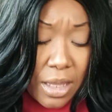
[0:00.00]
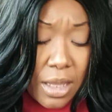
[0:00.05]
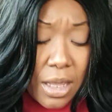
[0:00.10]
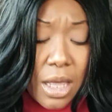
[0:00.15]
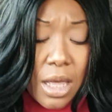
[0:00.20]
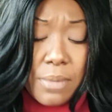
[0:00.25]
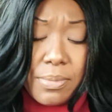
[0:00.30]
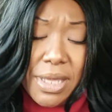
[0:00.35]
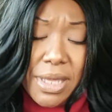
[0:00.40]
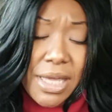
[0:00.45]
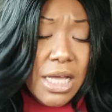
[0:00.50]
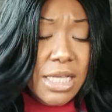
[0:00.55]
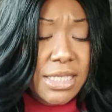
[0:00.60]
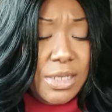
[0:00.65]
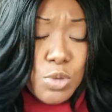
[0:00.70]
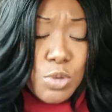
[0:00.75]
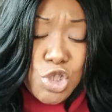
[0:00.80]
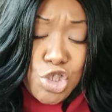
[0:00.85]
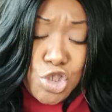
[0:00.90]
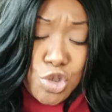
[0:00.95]
because it
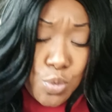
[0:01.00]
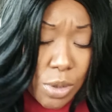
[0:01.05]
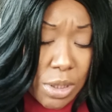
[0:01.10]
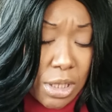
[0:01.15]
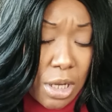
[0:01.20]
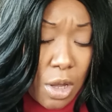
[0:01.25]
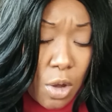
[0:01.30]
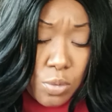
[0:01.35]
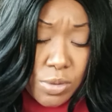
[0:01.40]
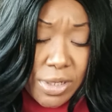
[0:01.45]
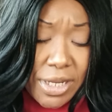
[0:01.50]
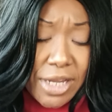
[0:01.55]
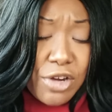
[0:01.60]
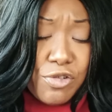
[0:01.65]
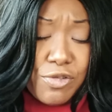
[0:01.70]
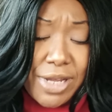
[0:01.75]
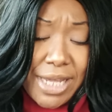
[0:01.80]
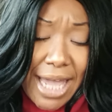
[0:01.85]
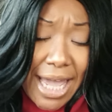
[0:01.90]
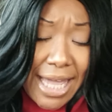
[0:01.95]
was you alone that
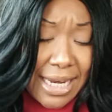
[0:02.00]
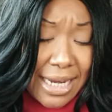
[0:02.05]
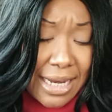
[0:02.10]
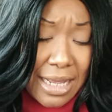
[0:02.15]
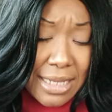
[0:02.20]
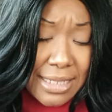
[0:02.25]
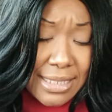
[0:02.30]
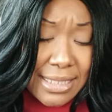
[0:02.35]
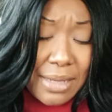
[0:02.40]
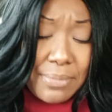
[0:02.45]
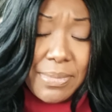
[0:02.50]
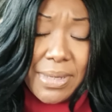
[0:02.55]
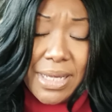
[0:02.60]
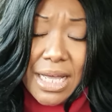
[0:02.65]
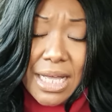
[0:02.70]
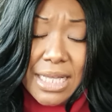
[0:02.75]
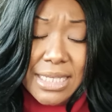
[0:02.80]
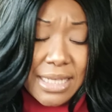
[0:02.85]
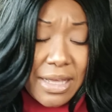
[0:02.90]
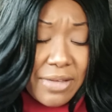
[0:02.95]
created us, and
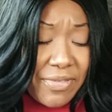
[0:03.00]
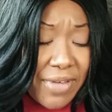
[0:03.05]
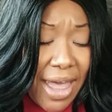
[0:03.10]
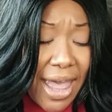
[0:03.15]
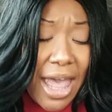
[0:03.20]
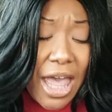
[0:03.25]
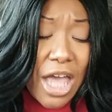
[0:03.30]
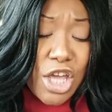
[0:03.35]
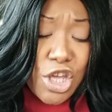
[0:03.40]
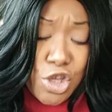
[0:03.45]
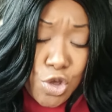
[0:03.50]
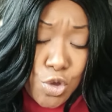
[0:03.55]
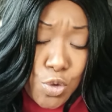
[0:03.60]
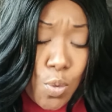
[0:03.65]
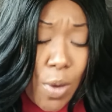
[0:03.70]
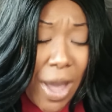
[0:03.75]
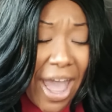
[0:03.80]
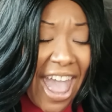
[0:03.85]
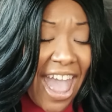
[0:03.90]
because of you,